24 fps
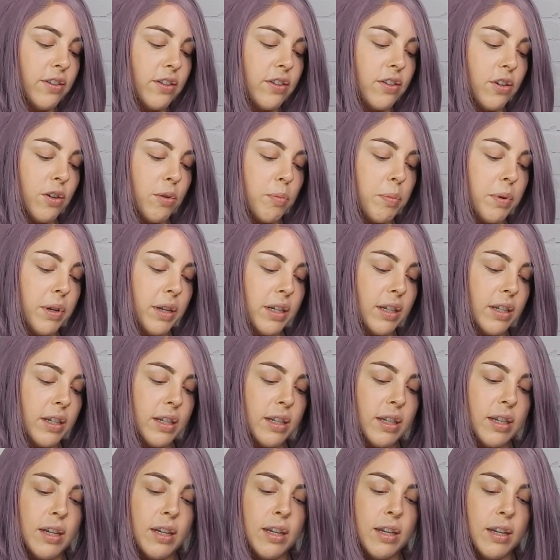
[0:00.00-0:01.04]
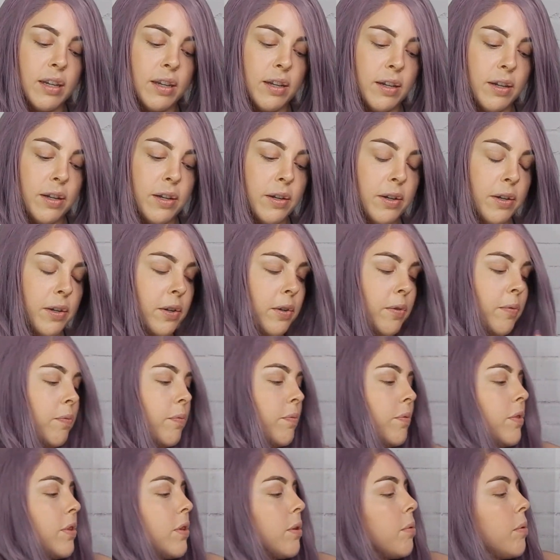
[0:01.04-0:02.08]
Serpent.
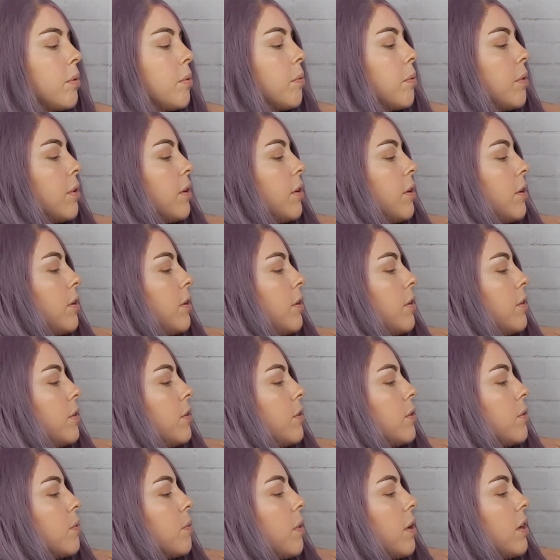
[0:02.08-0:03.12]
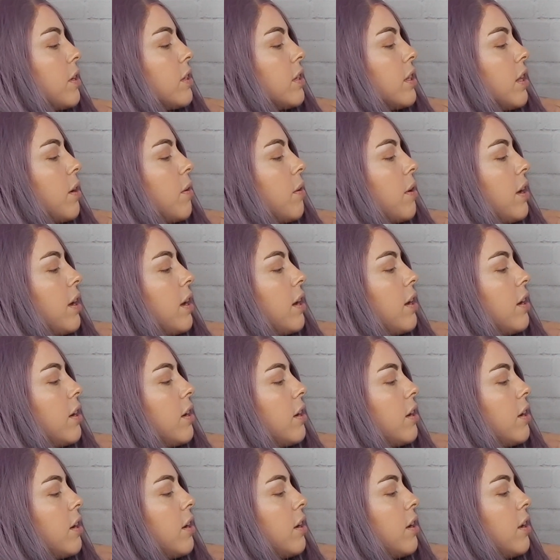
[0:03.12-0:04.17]
So we will swatch that right
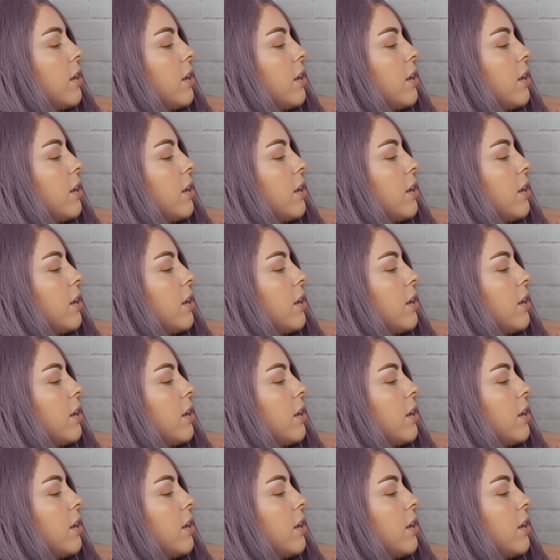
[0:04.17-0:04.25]
here.